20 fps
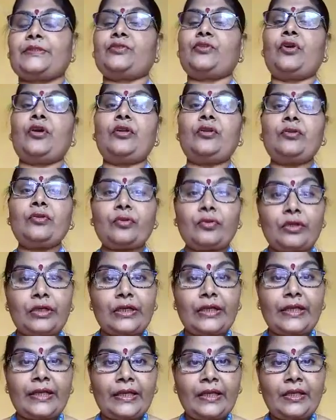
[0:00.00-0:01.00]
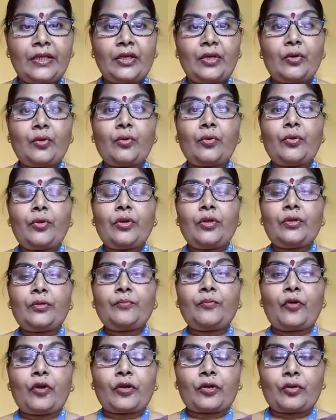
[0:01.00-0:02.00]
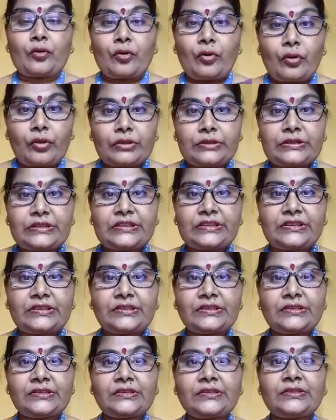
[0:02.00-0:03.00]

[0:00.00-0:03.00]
not only for clothes